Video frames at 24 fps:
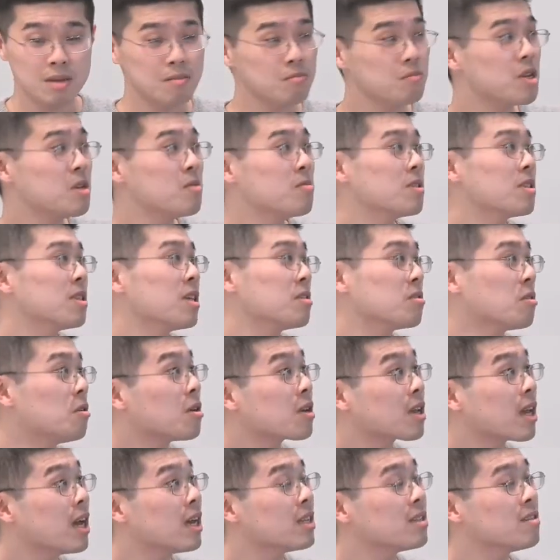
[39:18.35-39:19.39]
Maybe they
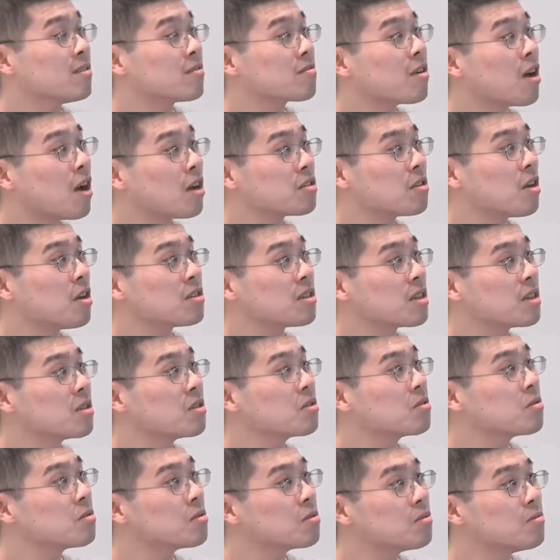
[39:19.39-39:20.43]
don't get the
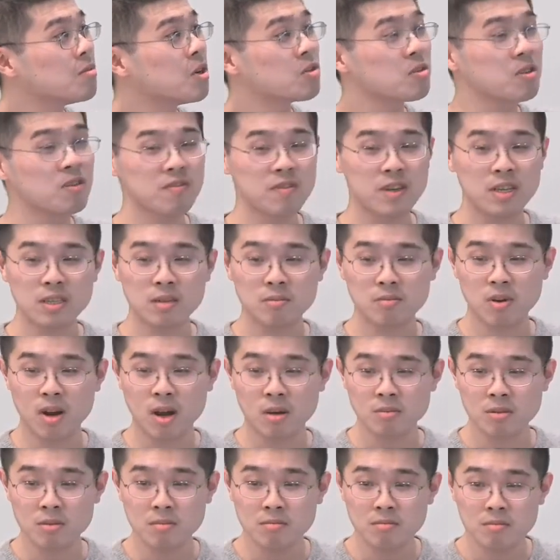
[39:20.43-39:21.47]
crowdsourcing to motivate the
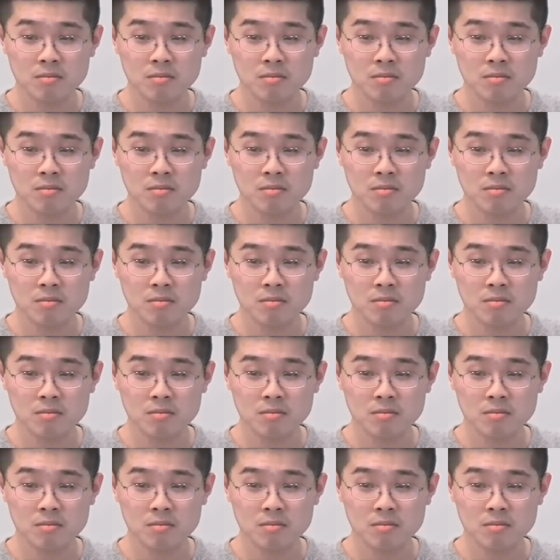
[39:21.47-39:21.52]
problem.